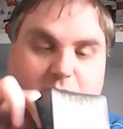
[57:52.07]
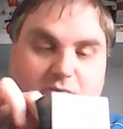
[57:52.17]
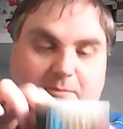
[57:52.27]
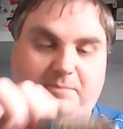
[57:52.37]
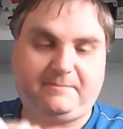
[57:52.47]

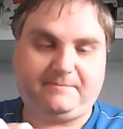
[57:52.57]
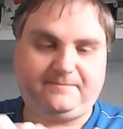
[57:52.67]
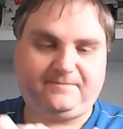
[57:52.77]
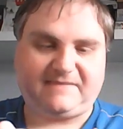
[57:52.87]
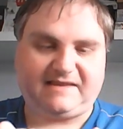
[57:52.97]

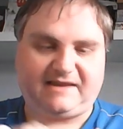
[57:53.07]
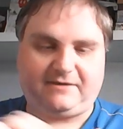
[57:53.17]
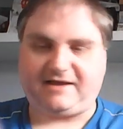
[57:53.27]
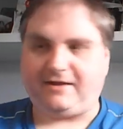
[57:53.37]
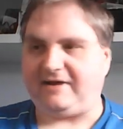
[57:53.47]
There
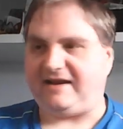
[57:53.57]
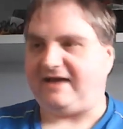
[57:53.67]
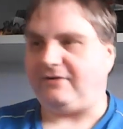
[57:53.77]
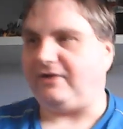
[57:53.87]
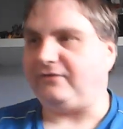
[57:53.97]
you go. And
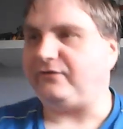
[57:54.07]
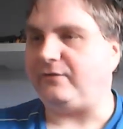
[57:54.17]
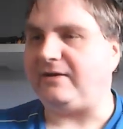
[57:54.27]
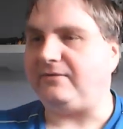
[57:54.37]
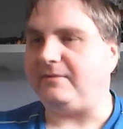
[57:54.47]
now I'll
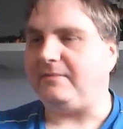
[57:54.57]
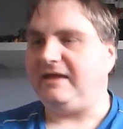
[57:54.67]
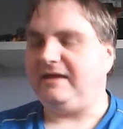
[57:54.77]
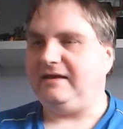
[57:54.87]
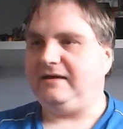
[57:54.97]
sort out the.
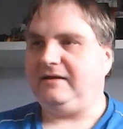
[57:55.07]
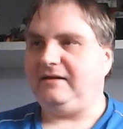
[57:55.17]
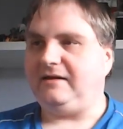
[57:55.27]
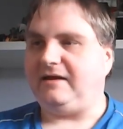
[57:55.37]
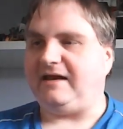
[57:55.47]

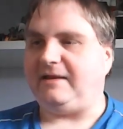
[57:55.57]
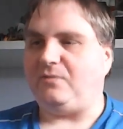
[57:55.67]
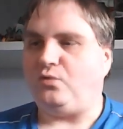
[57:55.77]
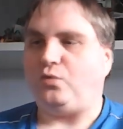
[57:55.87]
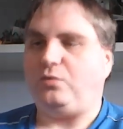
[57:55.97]

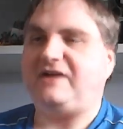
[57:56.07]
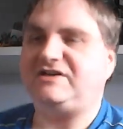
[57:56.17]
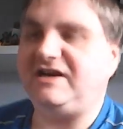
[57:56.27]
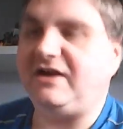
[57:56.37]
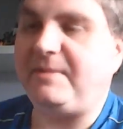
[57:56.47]

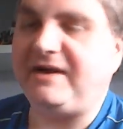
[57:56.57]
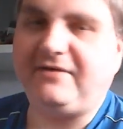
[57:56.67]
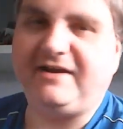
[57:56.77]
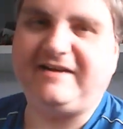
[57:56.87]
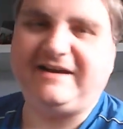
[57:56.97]
Actually, no, I better
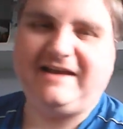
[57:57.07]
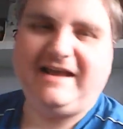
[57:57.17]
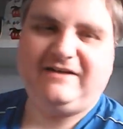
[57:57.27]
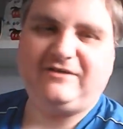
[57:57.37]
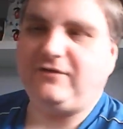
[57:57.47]

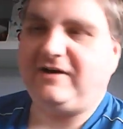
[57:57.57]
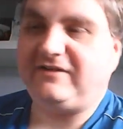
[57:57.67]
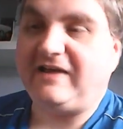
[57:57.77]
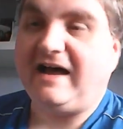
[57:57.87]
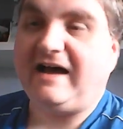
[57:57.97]
just realised.
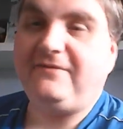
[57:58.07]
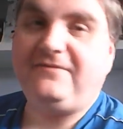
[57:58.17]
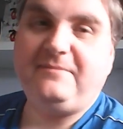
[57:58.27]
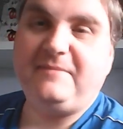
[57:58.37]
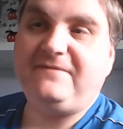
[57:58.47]

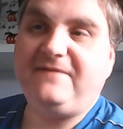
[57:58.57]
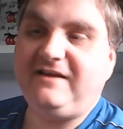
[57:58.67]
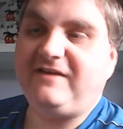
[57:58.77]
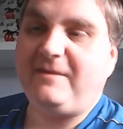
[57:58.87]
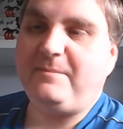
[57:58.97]

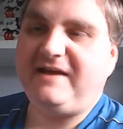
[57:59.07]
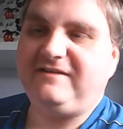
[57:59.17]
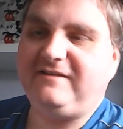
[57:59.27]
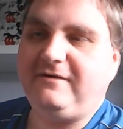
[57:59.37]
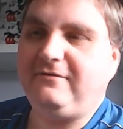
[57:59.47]
Methinks I
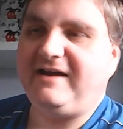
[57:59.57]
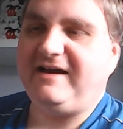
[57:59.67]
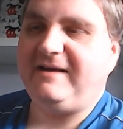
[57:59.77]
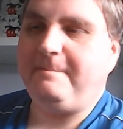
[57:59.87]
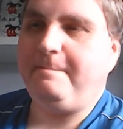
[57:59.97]
better.